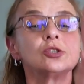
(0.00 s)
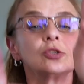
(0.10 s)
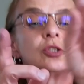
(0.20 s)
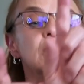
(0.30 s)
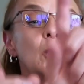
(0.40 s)

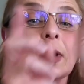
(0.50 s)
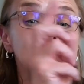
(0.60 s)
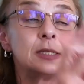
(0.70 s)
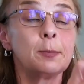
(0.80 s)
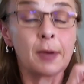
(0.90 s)
to take
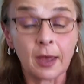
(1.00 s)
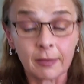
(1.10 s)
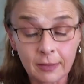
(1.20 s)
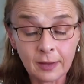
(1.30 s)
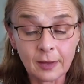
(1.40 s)
one step
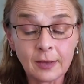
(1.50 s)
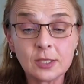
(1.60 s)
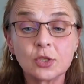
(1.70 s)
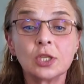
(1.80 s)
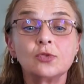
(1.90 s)
back there,
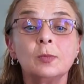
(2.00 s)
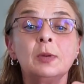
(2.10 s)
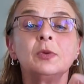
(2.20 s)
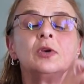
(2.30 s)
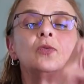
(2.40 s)
is that
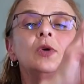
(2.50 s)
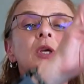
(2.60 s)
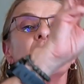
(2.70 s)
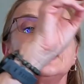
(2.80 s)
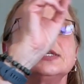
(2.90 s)
remember, if
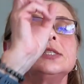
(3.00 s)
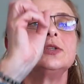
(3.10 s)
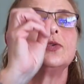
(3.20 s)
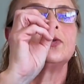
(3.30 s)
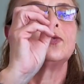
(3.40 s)
we're
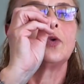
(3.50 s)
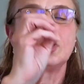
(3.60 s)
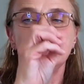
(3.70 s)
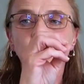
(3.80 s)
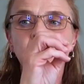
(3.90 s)
collecting,
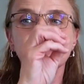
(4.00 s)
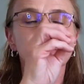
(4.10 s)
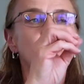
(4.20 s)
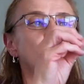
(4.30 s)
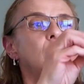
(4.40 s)
volume
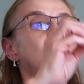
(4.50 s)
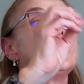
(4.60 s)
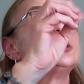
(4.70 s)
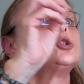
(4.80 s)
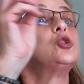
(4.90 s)
is only
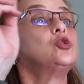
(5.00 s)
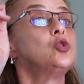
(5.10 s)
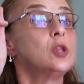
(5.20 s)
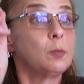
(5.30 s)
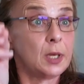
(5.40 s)
related
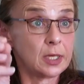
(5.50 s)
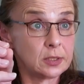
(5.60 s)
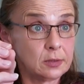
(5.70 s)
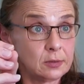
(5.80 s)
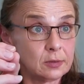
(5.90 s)
to the
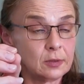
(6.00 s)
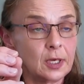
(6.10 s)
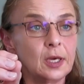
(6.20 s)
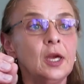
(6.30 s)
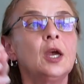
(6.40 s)
blood.
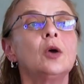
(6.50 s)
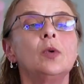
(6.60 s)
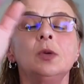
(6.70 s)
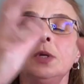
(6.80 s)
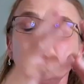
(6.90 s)
Okay,
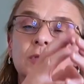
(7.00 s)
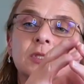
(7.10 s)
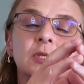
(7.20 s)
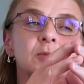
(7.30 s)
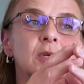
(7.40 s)
when we do
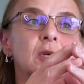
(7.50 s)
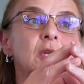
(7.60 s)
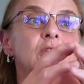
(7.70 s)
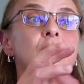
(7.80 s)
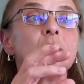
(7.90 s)
a stem cell
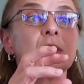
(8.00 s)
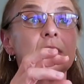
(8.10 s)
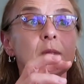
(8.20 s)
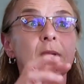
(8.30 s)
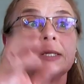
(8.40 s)
collection, we
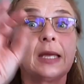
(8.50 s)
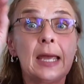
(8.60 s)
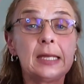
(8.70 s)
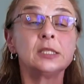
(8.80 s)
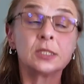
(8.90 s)
collect blood
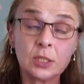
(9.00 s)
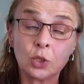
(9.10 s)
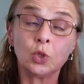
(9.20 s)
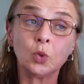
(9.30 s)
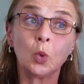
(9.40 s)
and
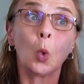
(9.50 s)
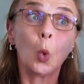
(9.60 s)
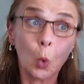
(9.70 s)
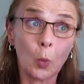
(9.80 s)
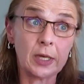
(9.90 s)
tissue
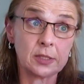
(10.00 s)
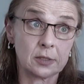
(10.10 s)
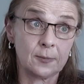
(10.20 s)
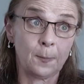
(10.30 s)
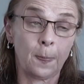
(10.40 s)

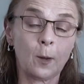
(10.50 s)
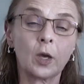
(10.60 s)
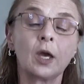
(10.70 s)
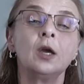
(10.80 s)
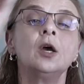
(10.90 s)
always.
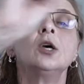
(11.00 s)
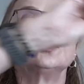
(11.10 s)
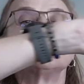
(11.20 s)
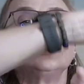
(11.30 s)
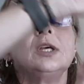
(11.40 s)
Okay,
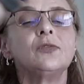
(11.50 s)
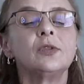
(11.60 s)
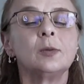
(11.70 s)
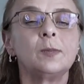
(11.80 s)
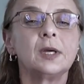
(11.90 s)
so
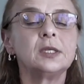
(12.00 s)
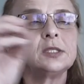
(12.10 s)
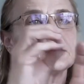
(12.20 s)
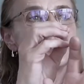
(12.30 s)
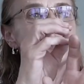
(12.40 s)
if the
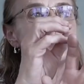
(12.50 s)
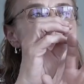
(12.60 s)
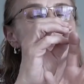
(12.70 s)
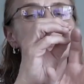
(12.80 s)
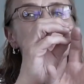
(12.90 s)
blood is
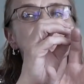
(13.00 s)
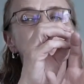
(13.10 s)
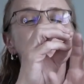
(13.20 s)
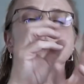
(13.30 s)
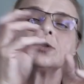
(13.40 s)
collected and
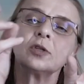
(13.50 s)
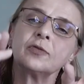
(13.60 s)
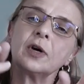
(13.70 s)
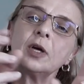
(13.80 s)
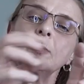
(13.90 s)
it's
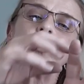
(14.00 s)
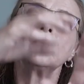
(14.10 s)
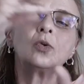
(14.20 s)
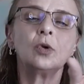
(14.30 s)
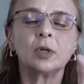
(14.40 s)
not
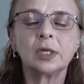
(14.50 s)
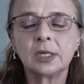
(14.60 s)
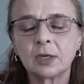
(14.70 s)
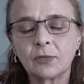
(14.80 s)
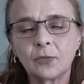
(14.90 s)
viable or not
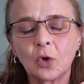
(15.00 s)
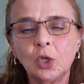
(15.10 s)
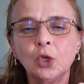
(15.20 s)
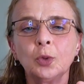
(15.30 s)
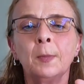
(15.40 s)
enough
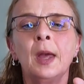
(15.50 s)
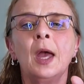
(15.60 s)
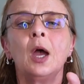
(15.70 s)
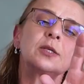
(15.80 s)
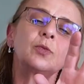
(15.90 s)
volume,
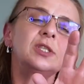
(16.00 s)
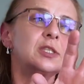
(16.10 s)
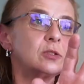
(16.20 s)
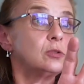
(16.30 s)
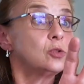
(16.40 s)
we
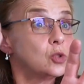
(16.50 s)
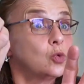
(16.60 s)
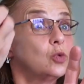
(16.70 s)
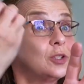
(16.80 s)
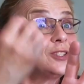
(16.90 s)
still
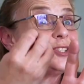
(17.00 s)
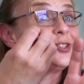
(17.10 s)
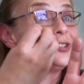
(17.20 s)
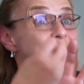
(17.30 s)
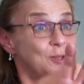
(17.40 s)
store the
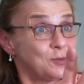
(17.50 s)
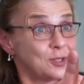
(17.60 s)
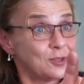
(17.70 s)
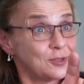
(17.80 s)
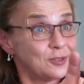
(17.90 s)
tissue stem
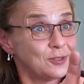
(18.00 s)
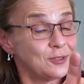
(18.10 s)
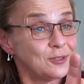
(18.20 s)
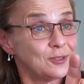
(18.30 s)
cells.